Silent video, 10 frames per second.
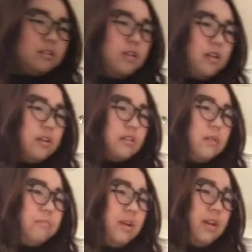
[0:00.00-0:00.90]
thing is a
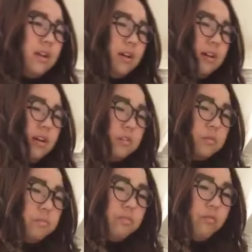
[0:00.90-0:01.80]
bit of
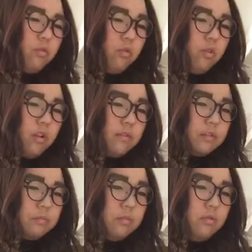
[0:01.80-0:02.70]
full of
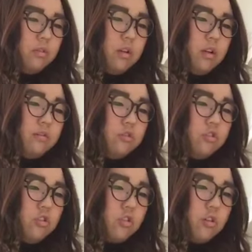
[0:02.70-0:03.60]
spoon of
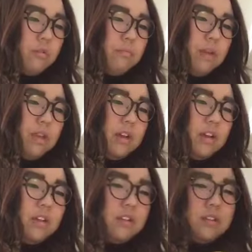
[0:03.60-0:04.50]
sugar
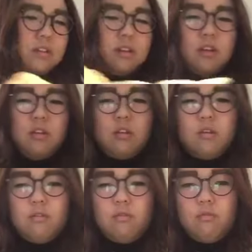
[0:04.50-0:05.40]
because
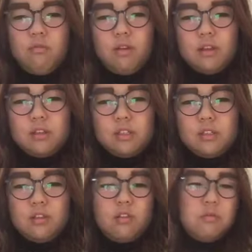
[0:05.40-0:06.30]
one
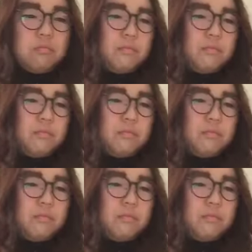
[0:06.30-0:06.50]
scoop,